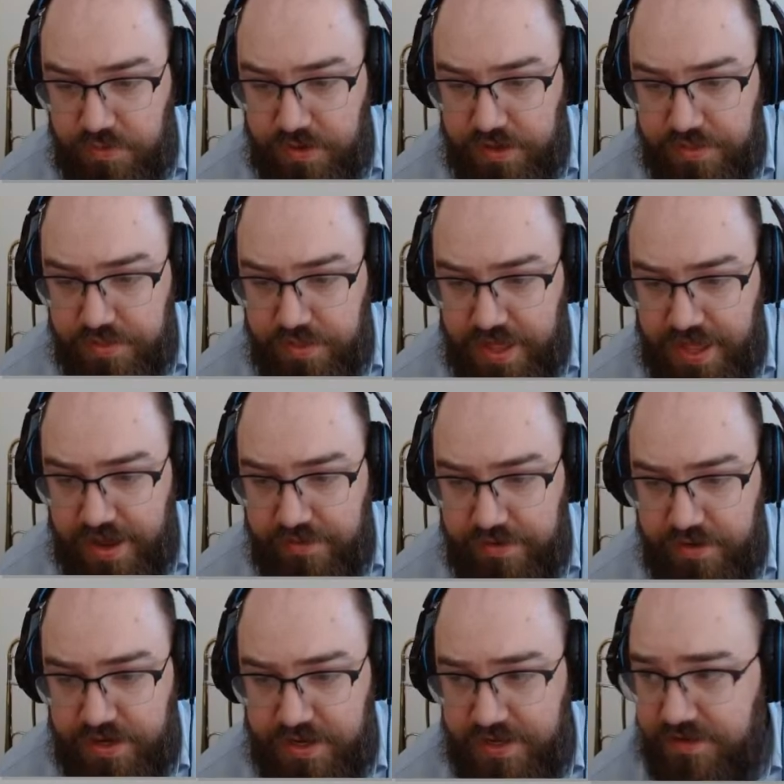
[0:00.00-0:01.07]
with
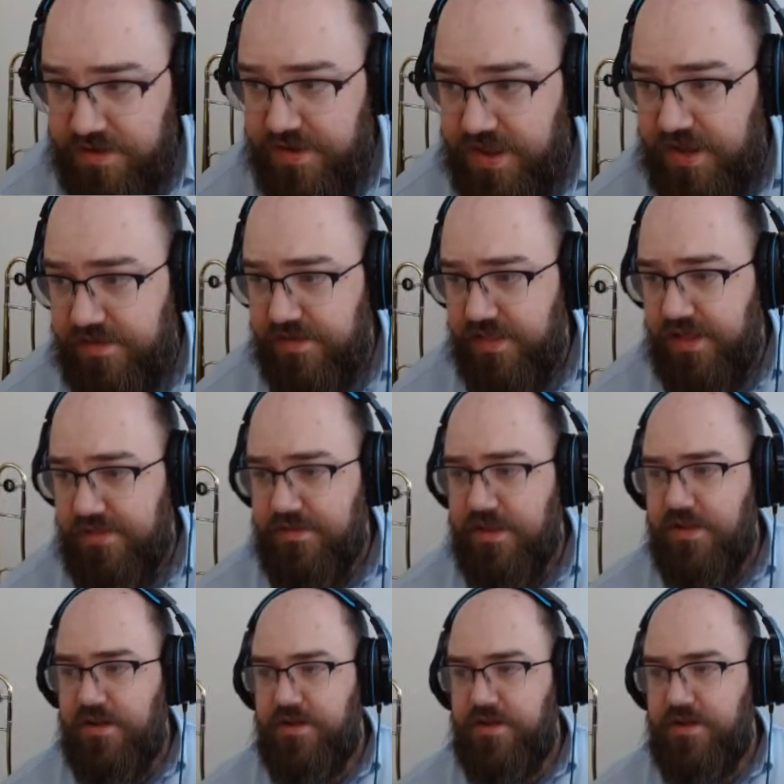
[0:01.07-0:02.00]
outer indentation level.